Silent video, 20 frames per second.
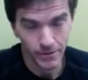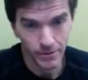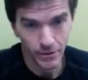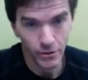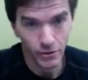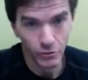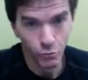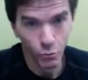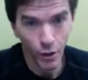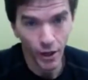
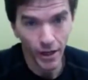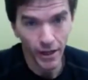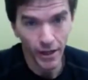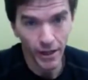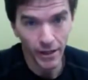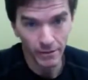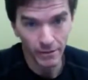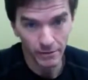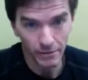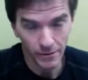So
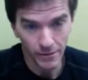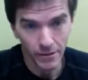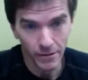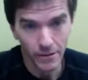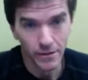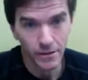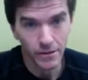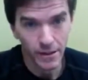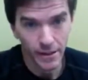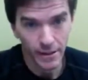it's
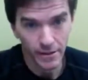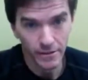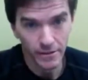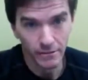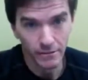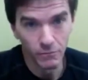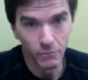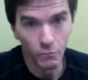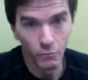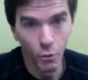
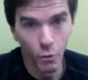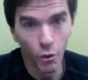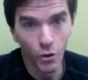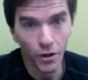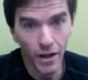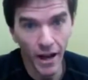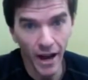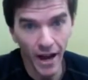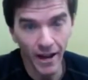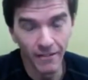it's
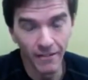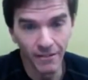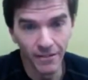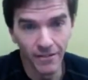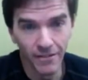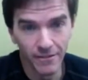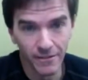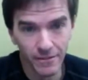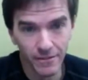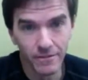more than
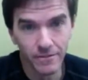half.